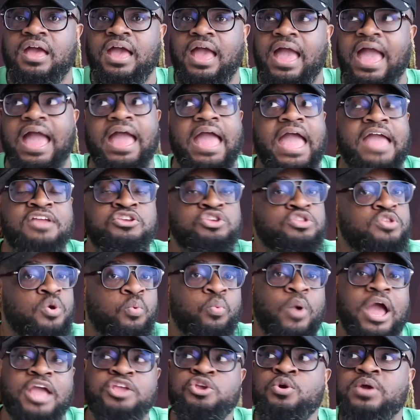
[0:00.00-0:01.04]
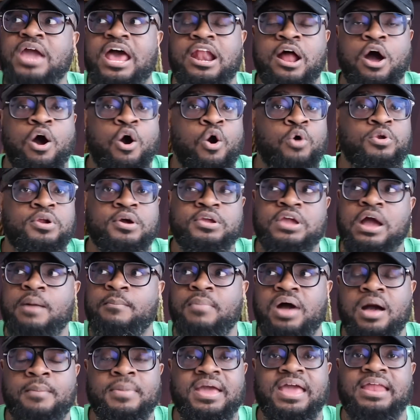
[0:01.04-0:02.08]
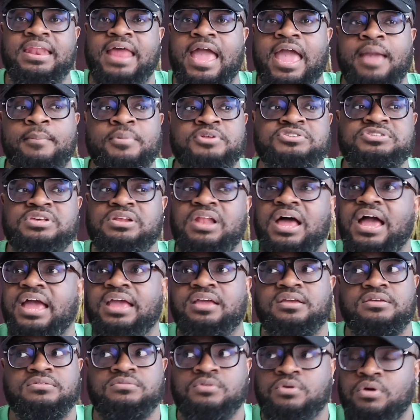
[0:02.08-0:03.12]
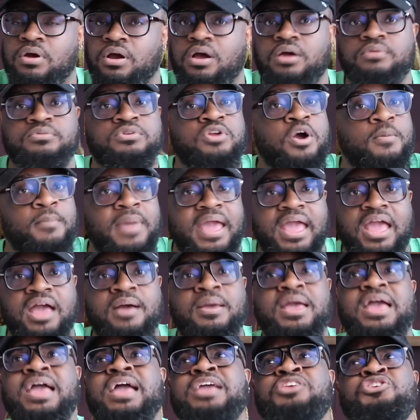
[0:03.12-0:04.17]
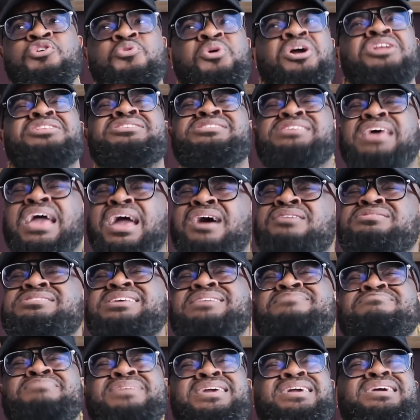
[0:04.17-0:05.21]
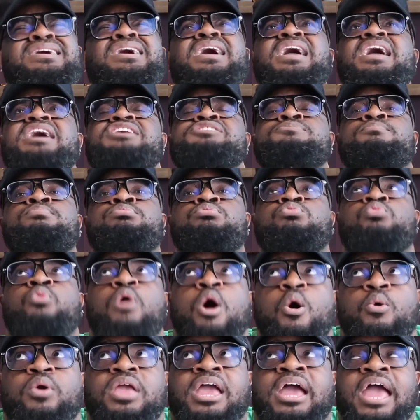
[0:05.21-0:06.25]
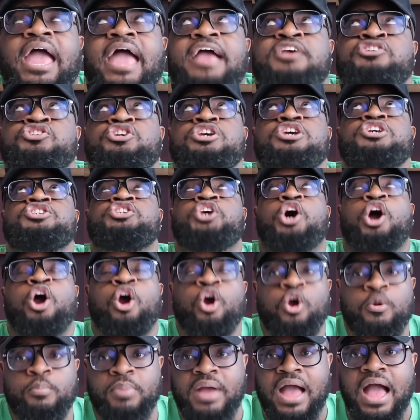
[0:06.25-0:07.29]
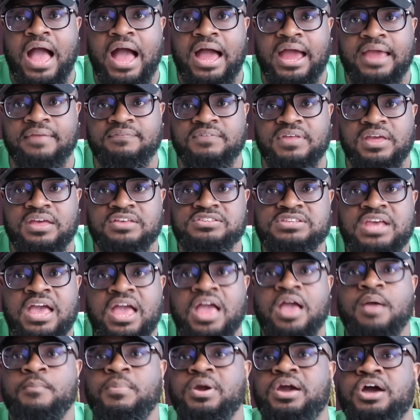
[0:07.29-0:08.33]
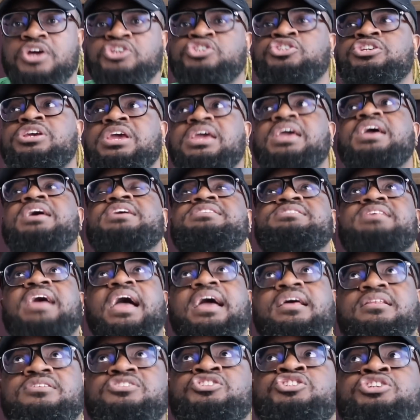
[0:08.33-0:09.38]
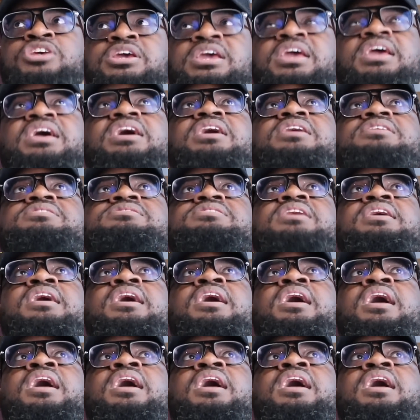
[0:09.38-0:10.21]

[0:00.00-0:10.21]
And the way you got a hold on your mama and able to like, girl, no man, you can tell Tamika is broken and she is hurt behind this, because she is